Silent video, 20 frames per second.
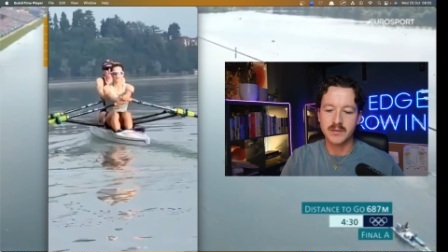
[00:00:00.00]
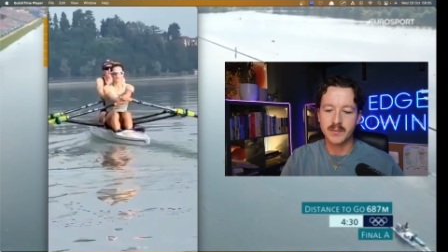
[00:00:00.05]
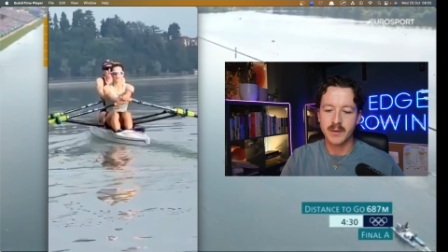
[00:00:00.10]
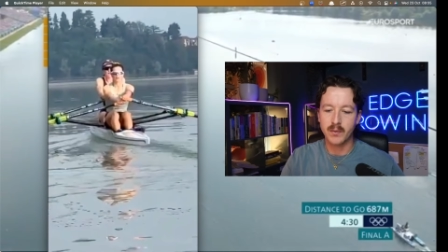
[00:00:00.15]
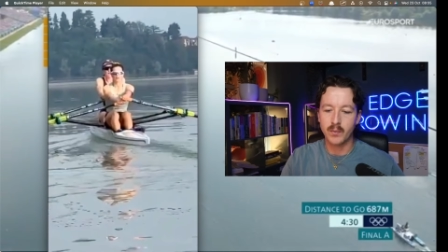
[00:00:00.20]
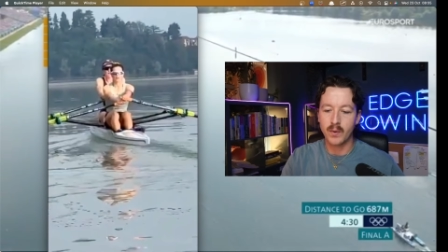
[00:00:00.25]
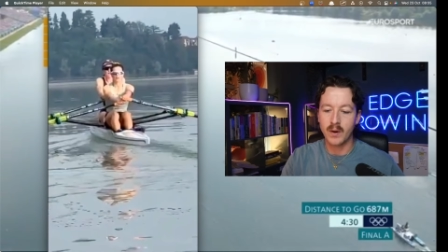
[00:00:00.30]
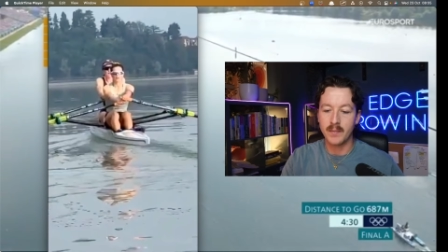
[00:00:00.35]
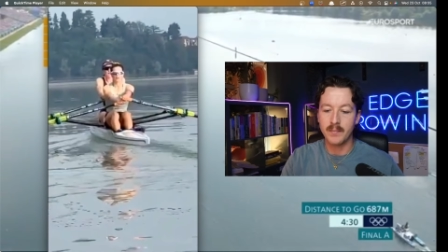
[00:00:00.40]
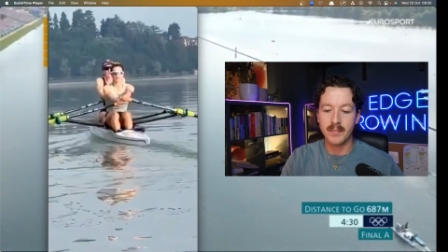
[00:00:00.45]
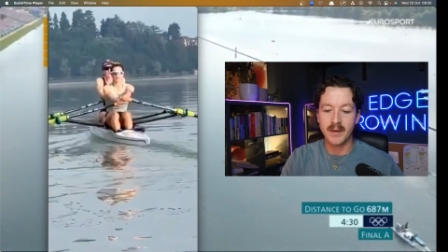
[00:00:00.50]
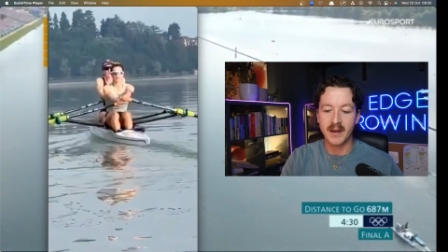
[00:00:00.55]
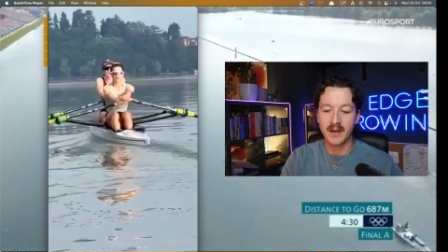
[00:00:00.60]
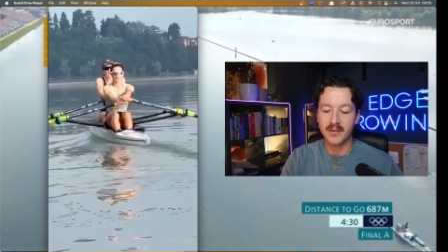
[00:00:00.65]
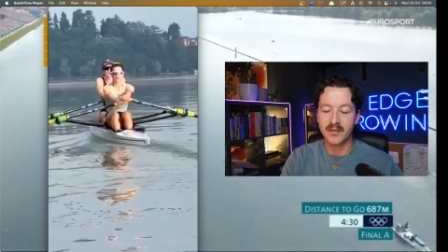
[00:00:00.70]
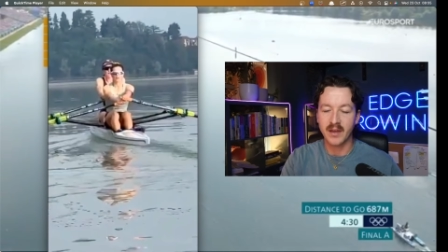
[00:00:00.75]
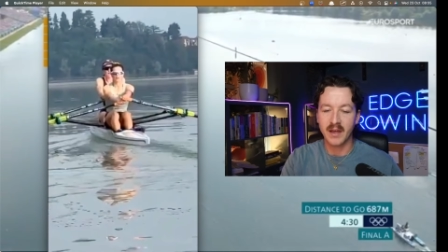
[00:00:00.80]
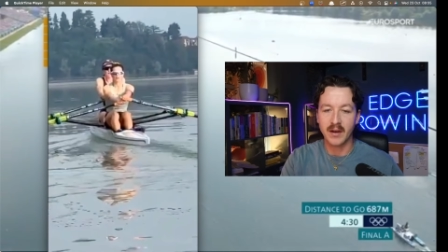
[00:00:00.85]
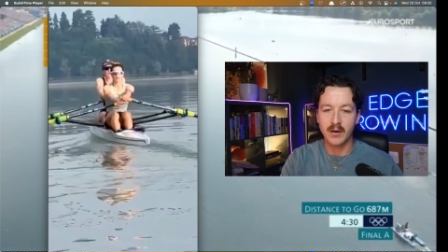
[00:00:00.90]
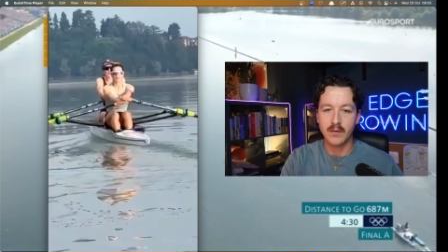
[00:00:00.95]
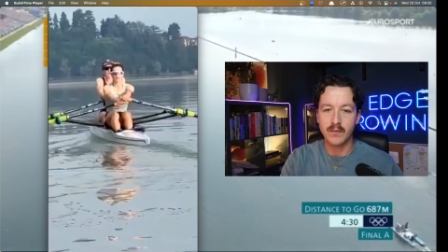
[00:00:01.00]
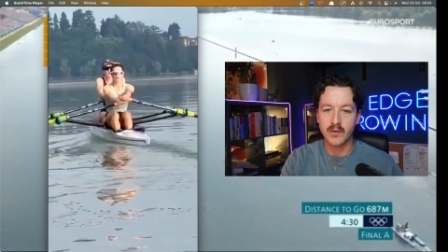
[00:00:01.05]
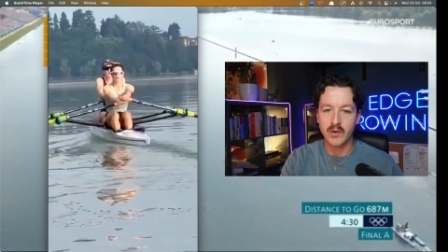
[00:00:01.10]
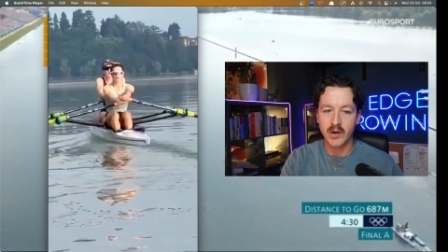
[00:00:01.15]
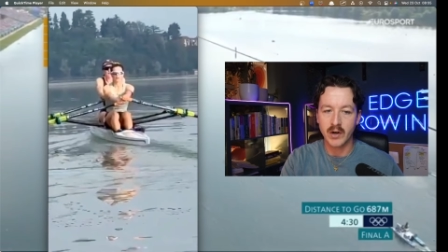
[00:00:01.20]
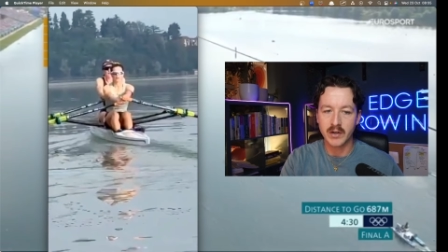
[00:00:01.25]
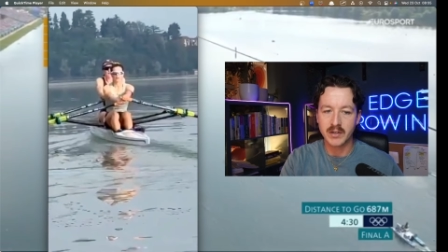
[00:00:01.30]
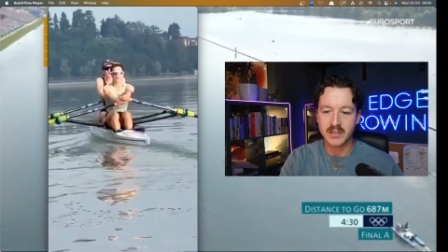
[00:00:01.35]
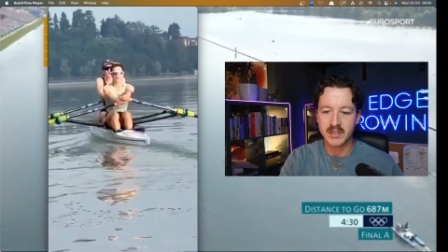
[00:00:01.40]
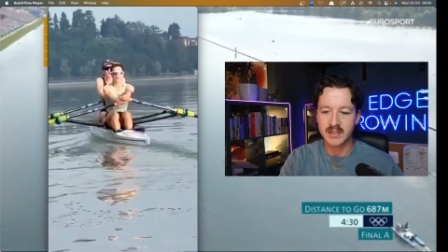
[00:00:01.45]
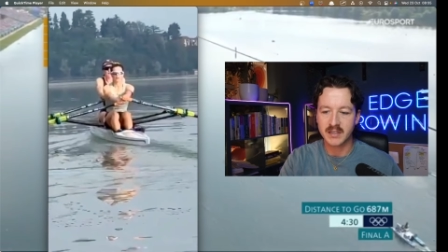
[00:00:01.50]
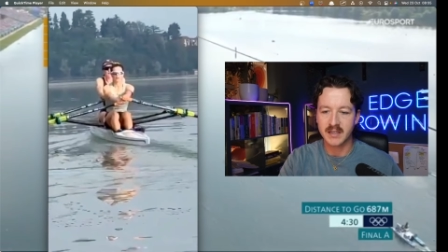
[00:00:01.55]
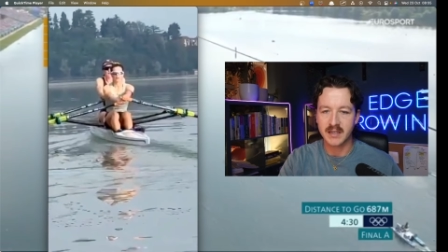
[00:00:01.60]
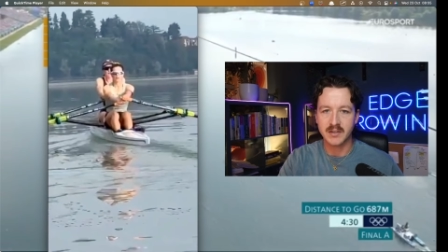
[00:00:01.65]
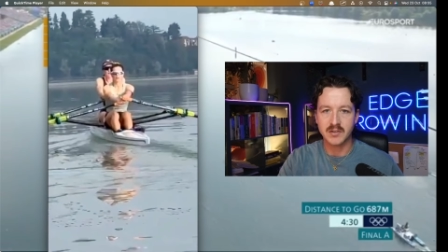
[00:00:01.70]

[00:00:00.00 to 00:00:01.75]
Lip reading: But one big thing, overarching thing,